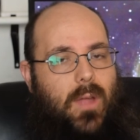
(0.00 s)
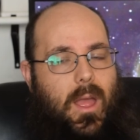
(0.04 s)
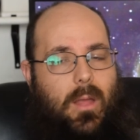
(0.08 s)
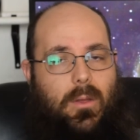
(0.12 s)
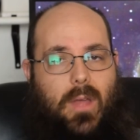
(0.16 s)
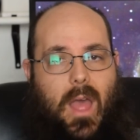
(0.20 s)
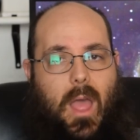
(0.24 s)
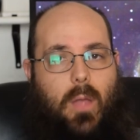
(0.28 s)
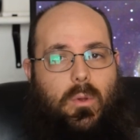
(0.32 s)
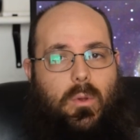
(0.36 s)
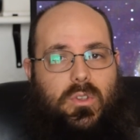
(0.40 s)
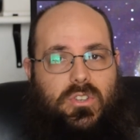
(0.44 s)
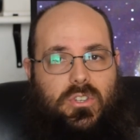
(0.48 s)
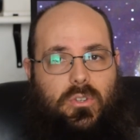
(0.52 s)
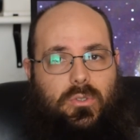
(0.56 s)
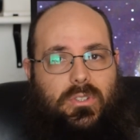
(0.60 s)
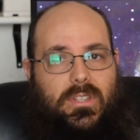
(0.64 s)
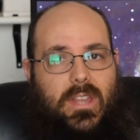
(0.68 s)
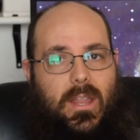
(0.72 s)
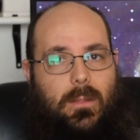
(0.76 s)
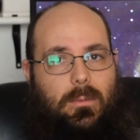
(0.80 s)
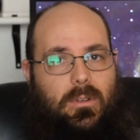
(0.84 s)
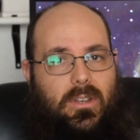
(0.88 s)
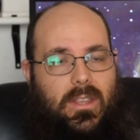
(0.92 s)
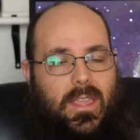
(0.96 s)
I was only
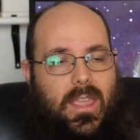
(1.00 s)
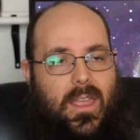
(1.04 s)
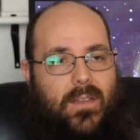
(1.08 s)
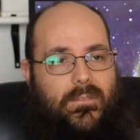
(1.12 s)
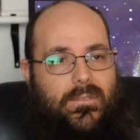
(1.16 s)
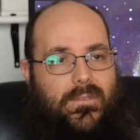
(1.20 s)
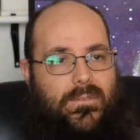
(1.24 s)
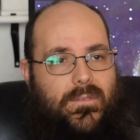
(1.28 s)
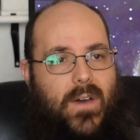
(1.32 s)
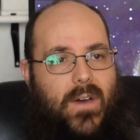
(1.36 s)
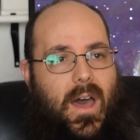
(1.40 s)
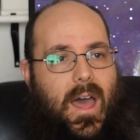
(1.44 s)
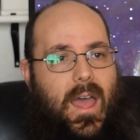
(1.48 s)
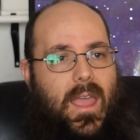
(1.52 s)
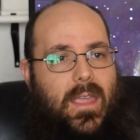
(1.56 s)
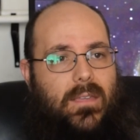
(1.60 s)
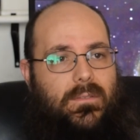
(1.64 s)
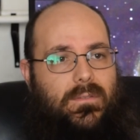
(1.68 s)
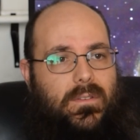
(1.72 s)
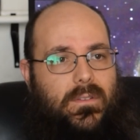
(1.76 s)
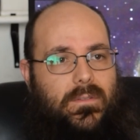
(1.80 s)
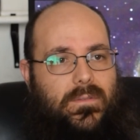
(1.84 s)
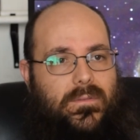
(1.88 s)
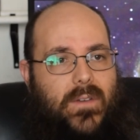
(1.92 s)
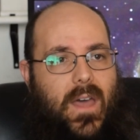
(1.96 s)
able to get
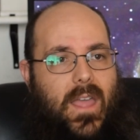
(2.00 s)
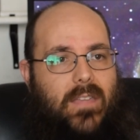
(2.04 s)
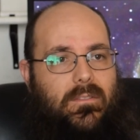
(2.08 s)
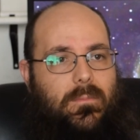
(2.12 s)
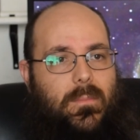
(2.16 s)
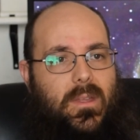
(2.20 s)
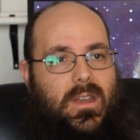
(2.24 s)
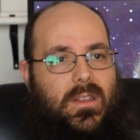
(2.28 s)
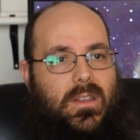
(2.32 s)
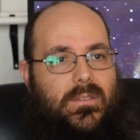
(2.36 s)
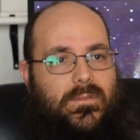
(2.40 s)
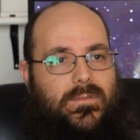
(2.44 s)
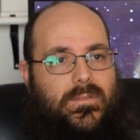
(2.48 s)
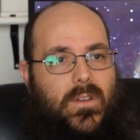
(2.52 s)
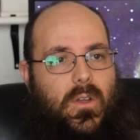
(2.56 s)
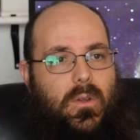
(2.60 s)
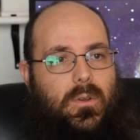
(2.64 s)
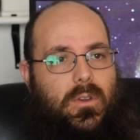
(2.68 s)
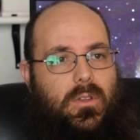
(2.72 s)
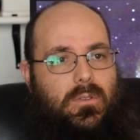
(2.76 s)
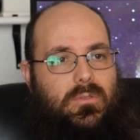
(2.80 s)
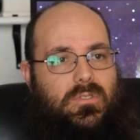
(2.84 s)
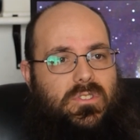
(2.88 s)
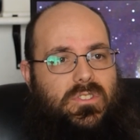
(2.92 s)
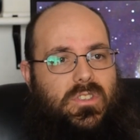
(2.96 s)
5-minute
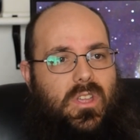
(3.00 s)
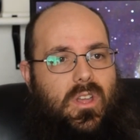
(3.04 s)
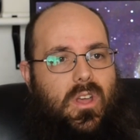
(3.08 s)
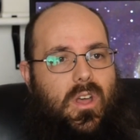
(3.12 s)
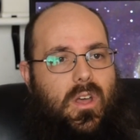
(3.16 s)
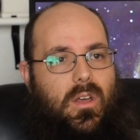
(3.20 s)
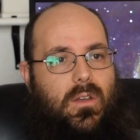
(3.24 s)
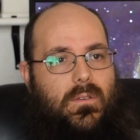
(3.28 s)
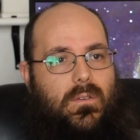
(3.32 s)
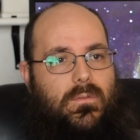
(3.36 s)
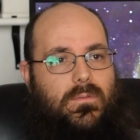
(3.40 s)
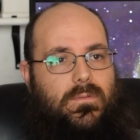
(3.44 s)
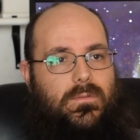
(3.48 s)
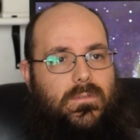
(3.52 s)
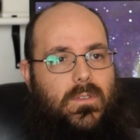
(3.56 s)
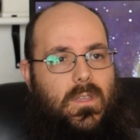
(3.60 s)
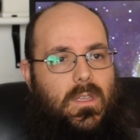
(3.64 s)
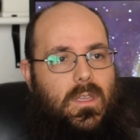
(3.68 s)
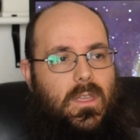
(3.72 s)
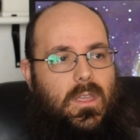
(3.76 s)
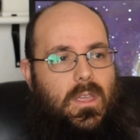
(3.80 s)
photos of